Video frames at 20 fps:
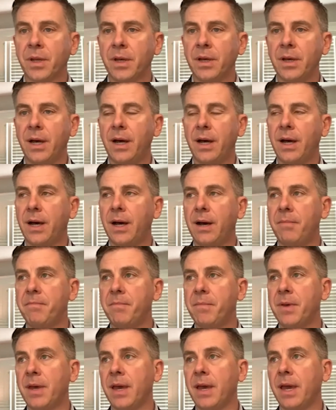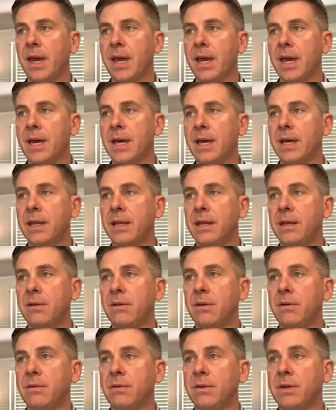and
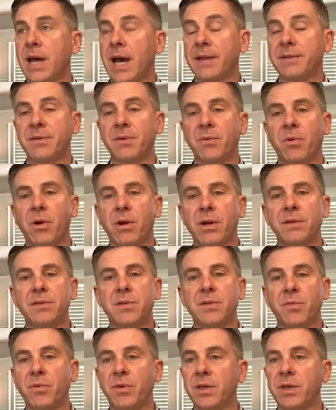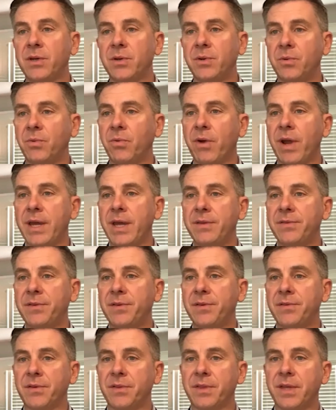got to work in some really cool
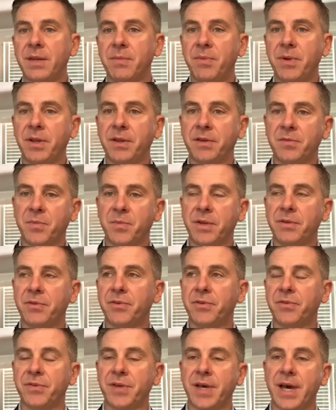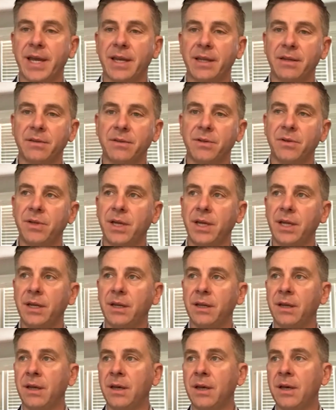races on the independent expenditure side, including
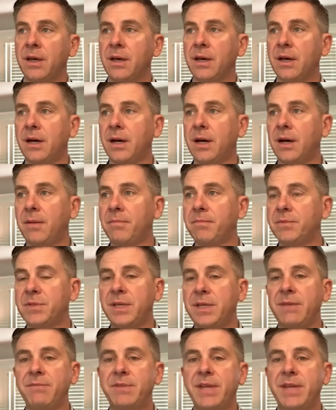Steve